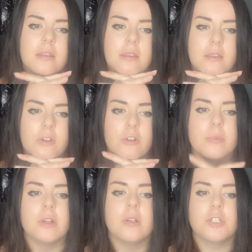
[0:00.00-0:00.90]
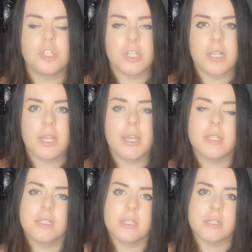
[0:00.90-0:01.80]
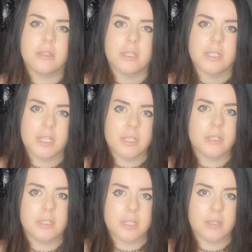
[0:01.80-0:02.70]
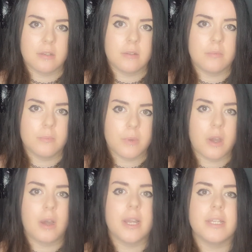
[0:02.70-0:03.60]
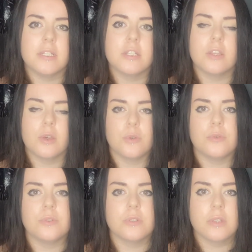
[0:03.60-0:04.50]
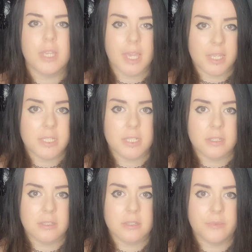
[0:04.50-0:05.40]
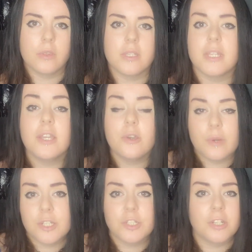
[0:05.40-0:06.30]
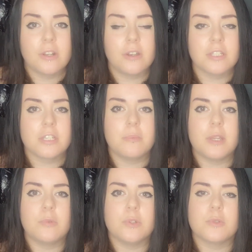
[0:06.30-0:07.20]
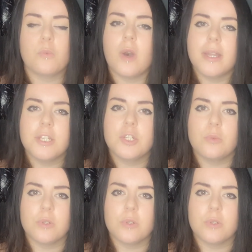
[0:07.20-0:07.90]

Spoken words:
the criminology and the sentencing behind those cases. The second question asked to me was, why did you want